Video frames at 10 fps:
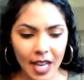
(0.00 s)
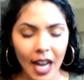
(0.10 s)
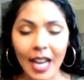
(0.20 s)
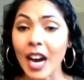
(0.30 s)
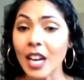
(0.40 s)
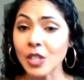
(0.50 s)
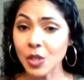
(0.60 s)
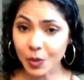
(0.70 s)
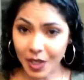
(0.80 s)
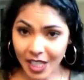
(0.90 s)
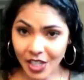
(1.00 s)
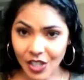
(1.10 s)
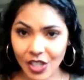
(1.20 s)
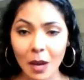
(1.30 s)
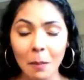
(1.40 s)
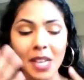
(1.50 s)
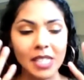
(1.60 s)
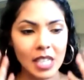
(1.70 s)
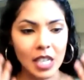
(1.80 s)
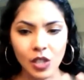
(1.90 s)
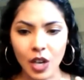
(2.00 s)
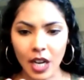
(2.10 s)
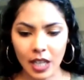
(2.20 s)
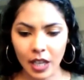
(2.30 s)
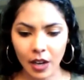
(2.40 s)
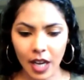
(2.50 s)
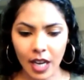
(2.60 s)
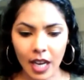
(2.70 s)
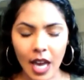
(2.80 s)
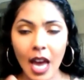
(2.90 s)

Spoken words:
I got into a relationship, my skin started clearing,